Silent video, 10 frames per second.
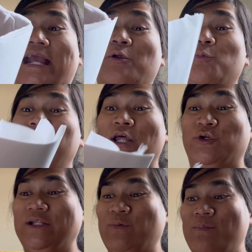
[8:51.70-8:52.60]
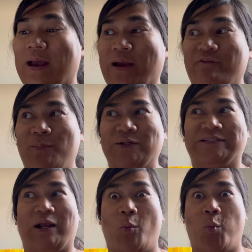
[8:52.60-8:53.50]
I literally remember everybody's
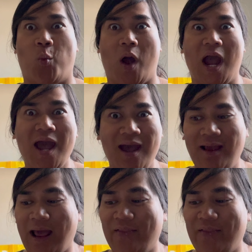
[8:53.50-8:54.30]
like, "What?"